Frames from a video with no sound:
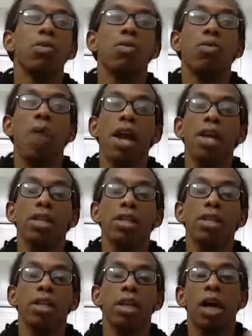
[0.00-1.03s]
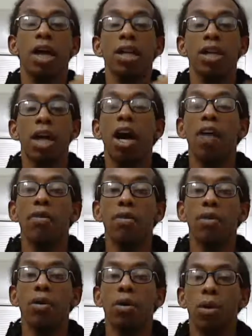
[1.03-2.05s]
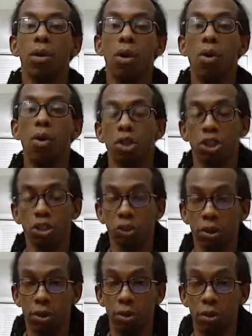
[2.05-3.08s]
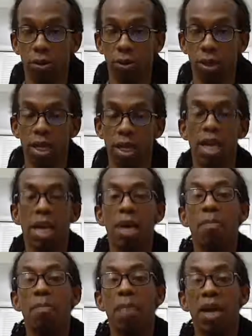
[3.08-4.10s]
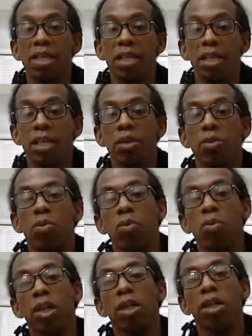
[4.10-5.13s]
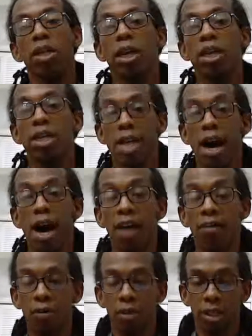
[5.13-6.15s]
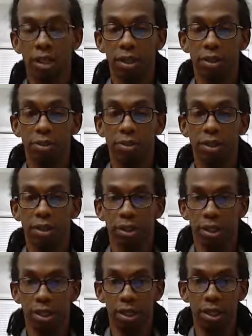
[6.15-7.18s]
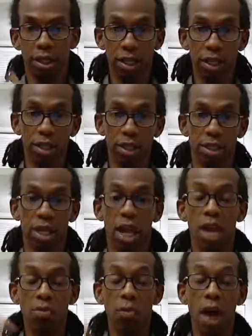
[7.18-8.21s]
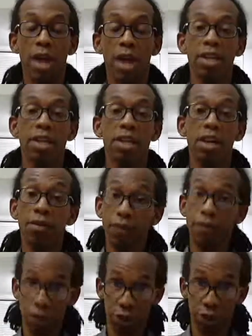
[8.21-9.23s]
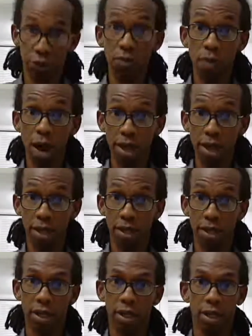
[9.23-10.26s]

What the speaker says: writing a novel or a short story. Basically, what a novel is, it's a writing of fictional writing.